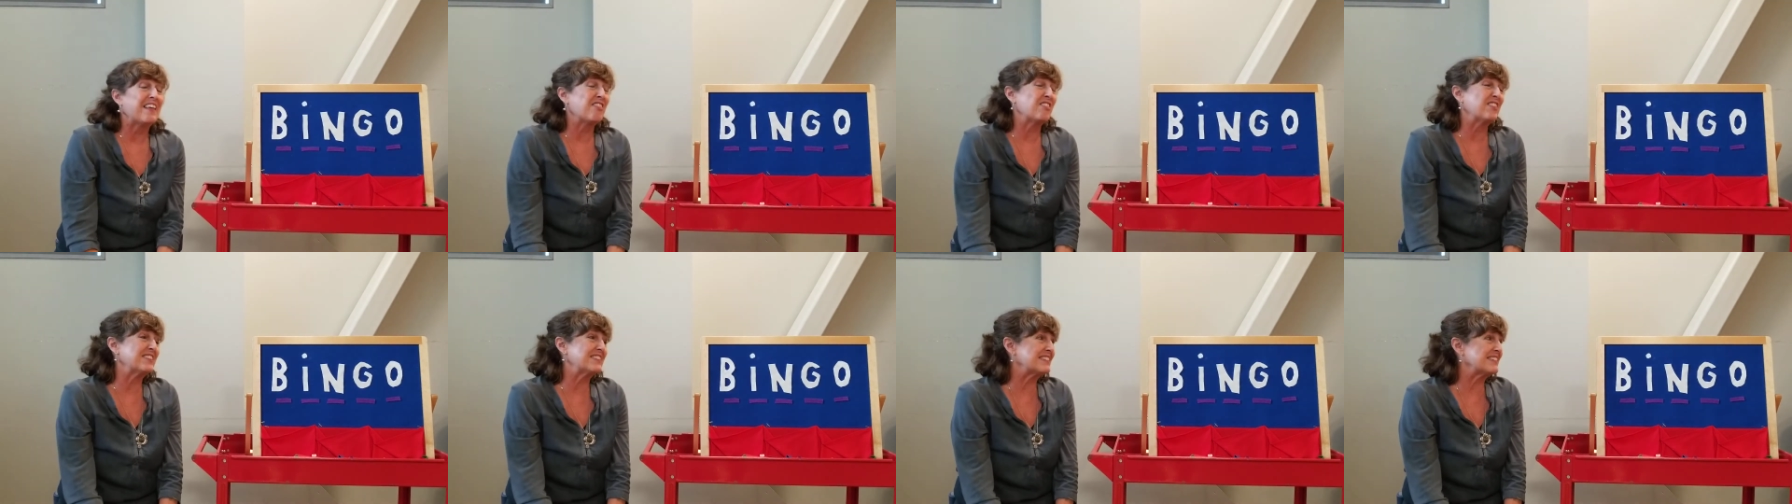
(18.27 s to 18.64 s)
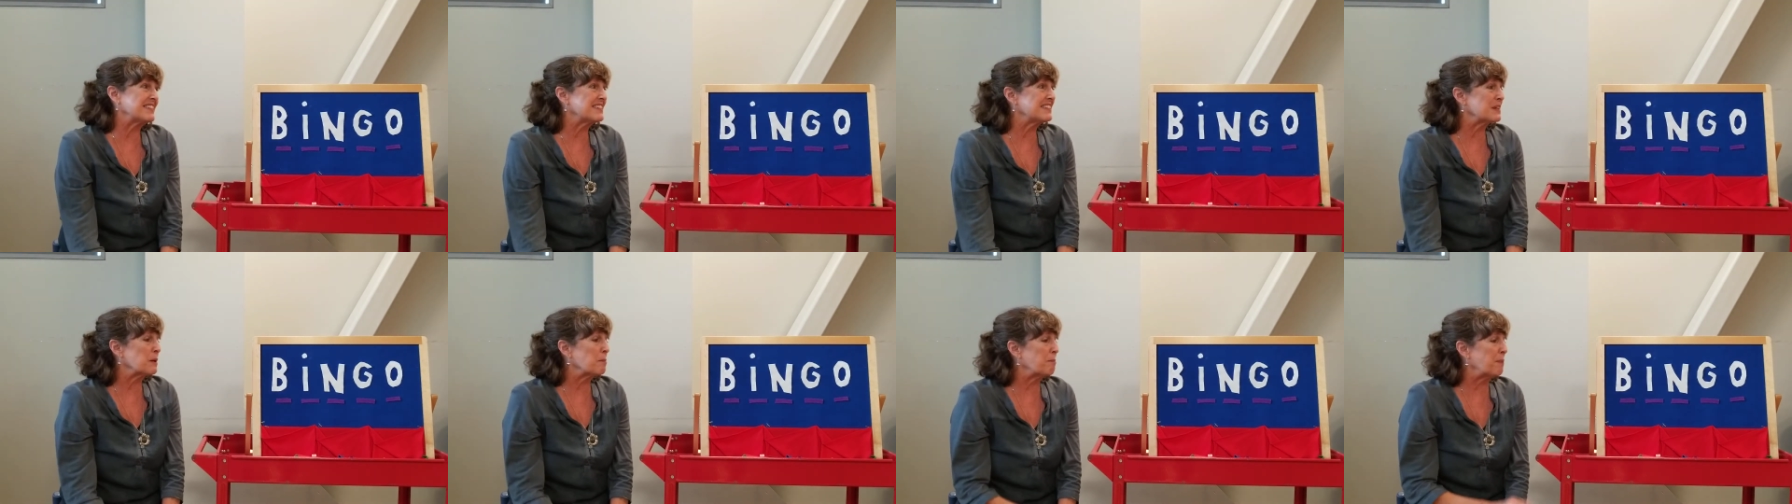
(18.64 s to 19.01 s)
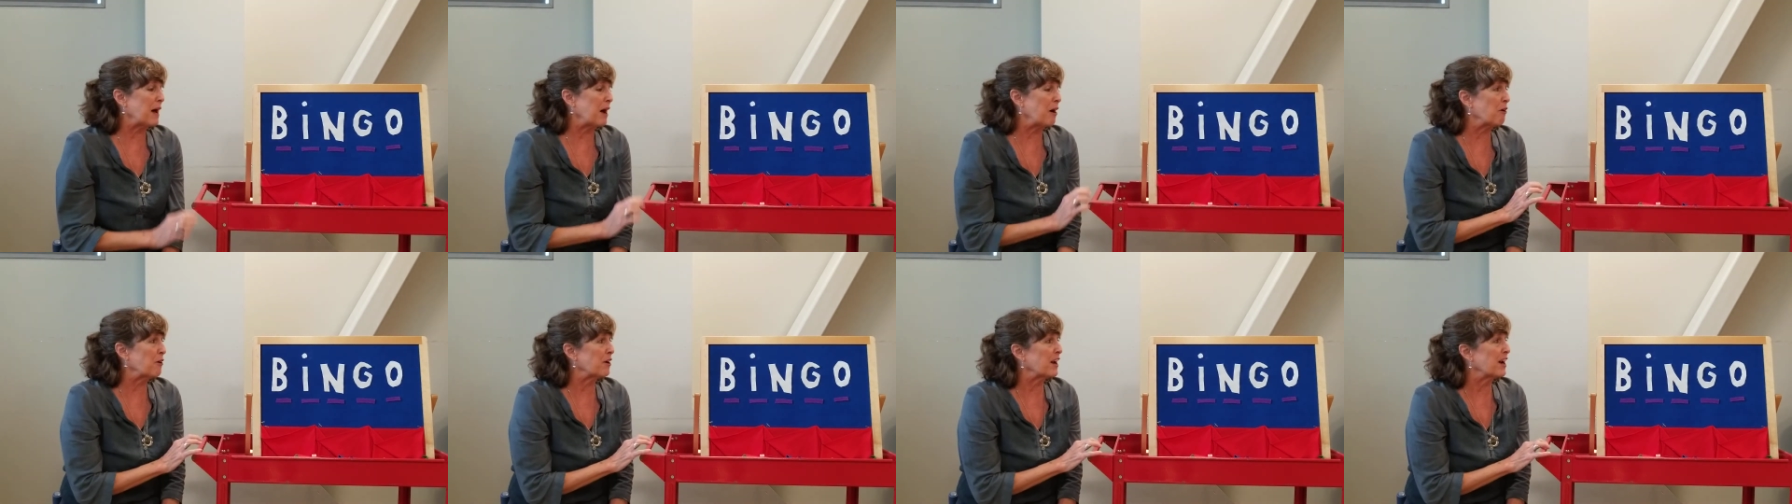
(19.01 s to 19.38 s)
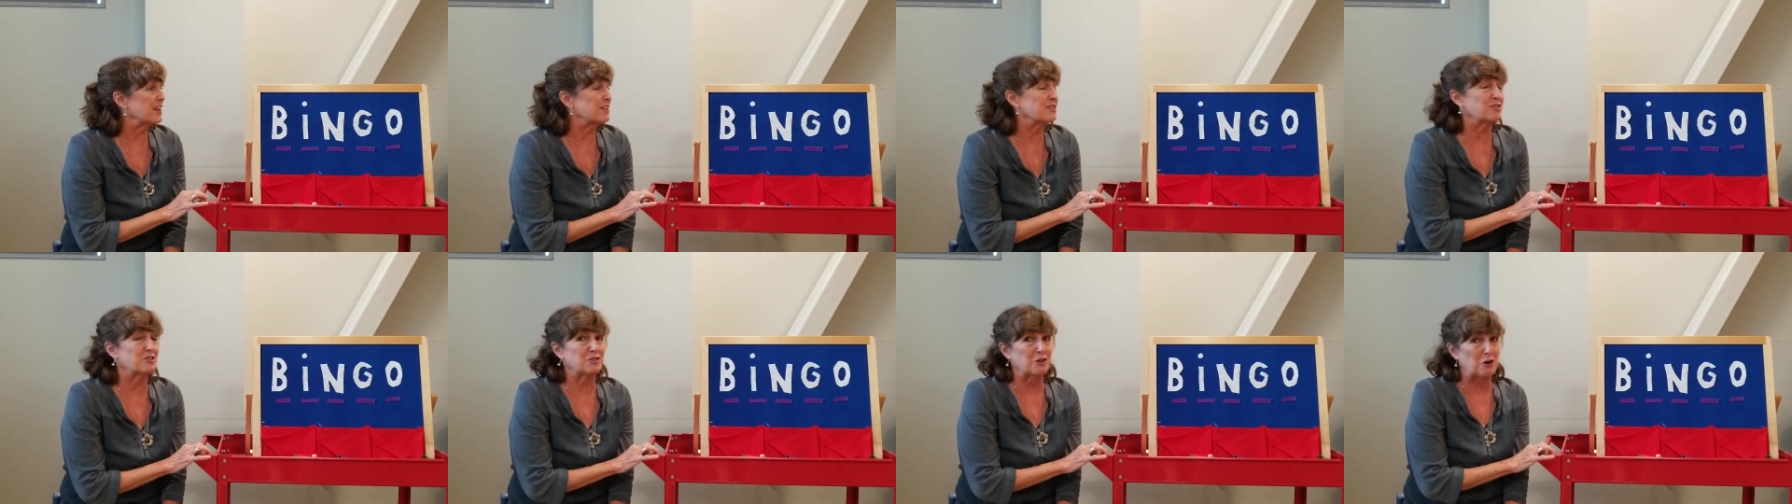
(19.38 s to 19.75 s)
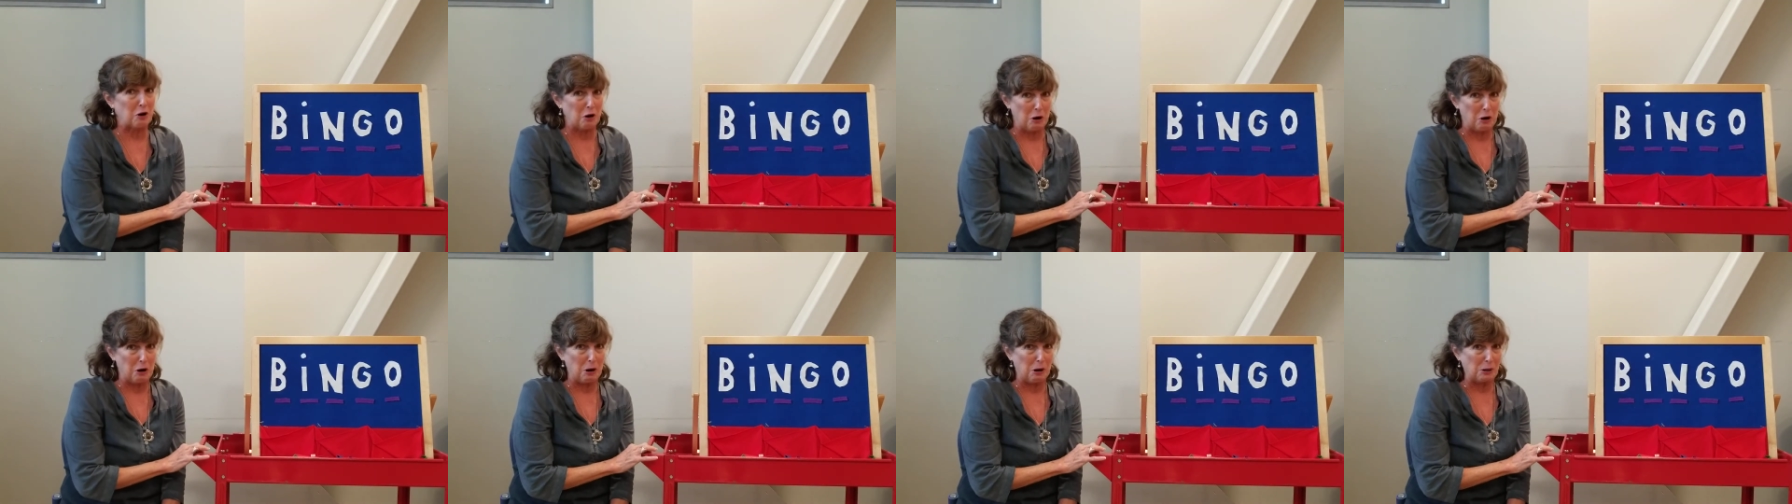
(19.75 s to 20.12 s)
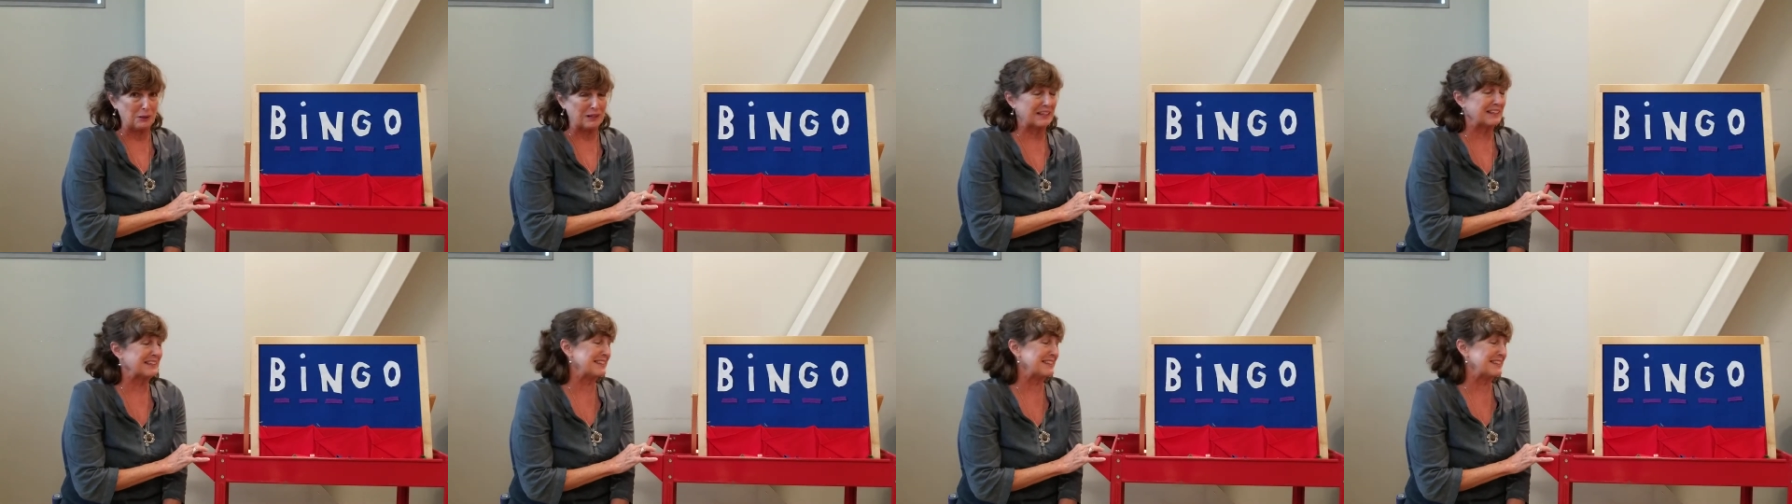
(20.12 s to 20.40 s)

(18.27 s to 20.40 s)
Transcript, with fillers: This is about a dog